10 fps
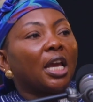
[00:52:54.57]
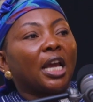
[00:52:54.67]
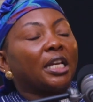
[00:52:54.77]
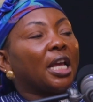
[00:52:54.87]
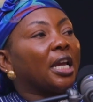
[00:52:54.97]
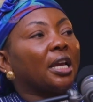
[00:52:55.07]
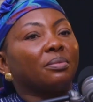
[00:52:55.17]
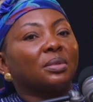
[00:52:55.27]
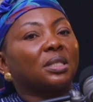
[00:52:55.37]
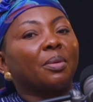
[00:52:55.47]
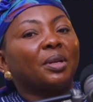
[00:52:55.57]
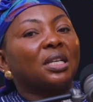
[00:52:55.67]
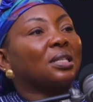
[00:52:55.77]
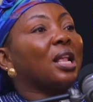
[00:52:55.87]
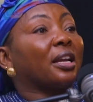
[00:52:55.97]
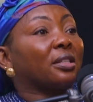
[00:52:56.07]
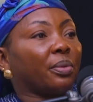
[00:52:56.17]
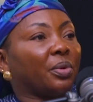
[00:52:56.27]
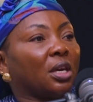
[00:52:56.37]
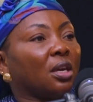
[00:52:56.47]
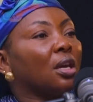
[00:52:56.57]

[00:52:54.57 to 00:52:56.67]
and siblings like 3,